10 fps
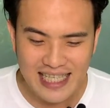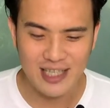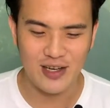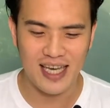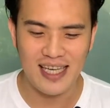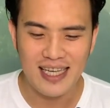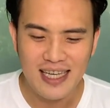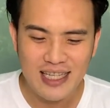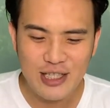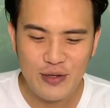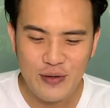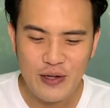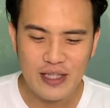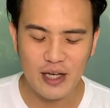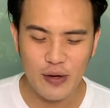Okay,
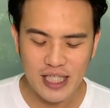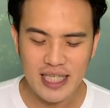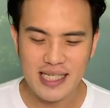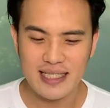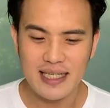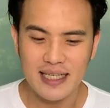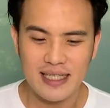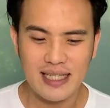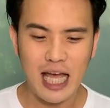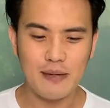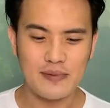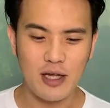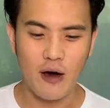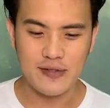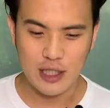so the question is, the types
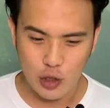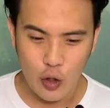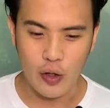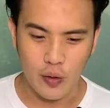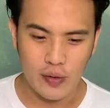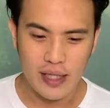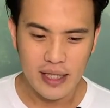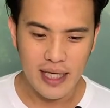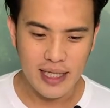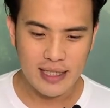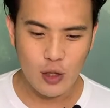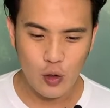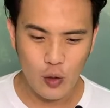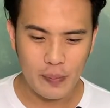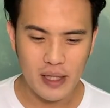of soil. Is
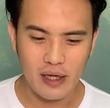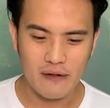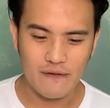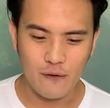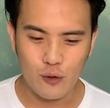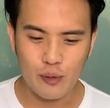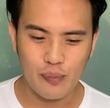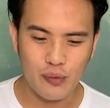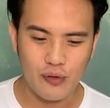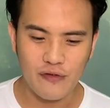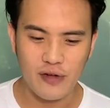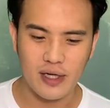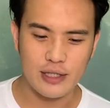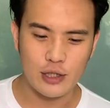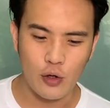cocoa peat a foolproof
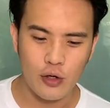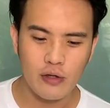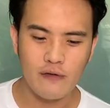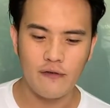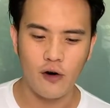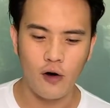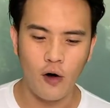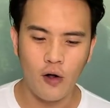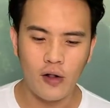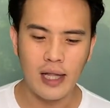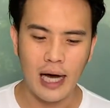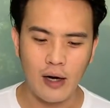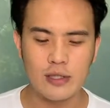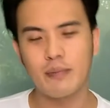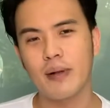soil for all
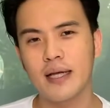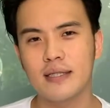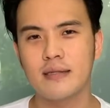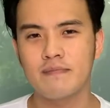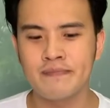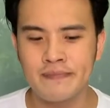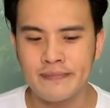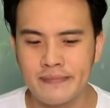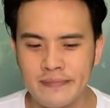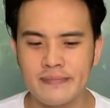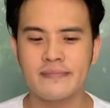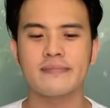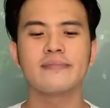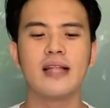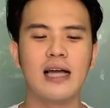house plants?
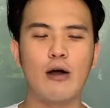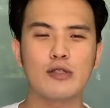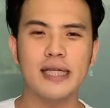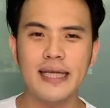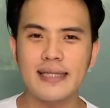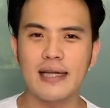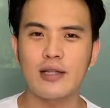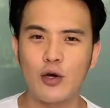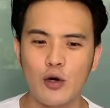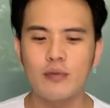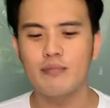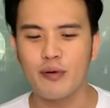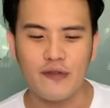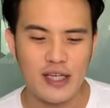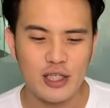I would yes and no.
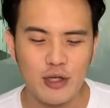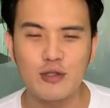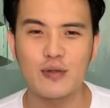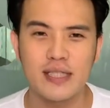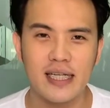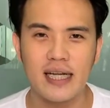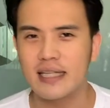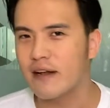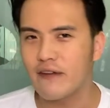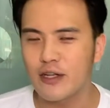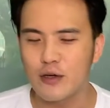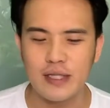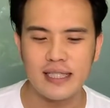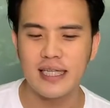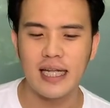Professionals will say that definitely no.
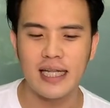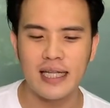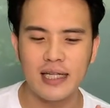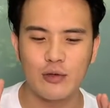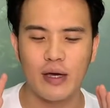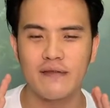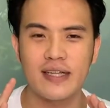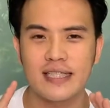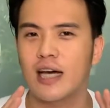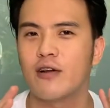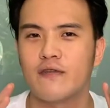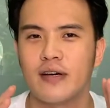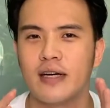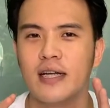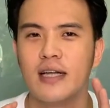They say that they need to have this kind
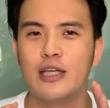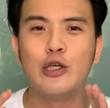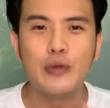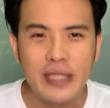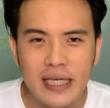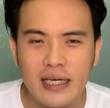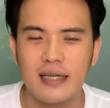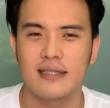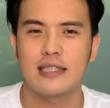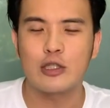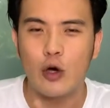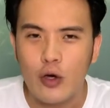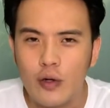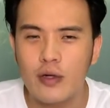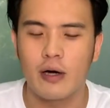of unique
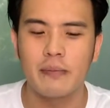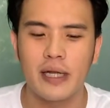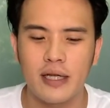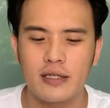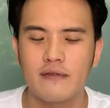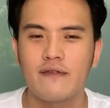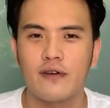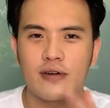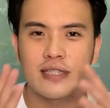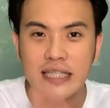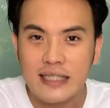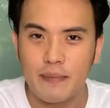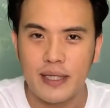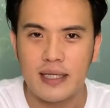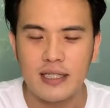soil combination for this
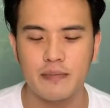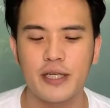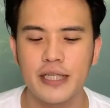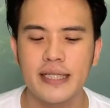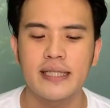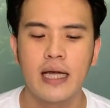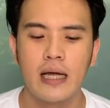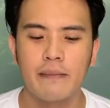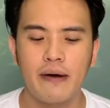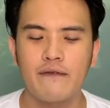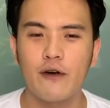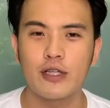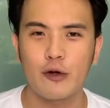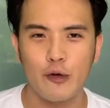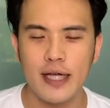particular species. But for
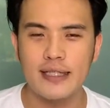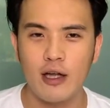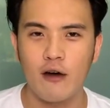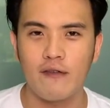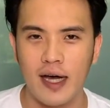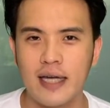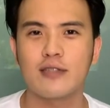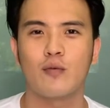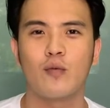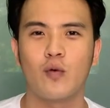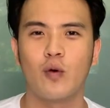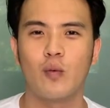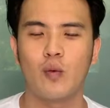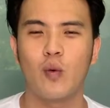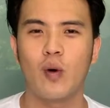the rest of us
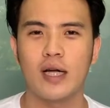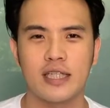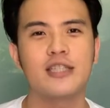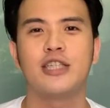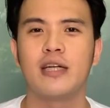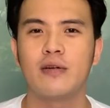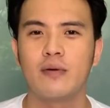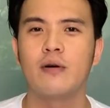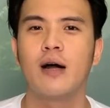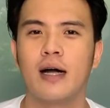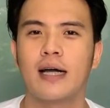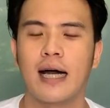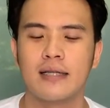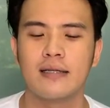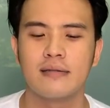who are just general
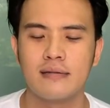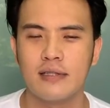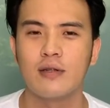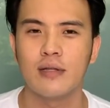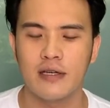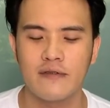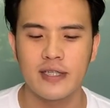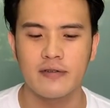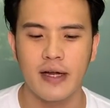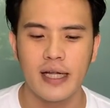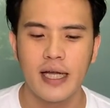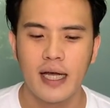garden lovers, right?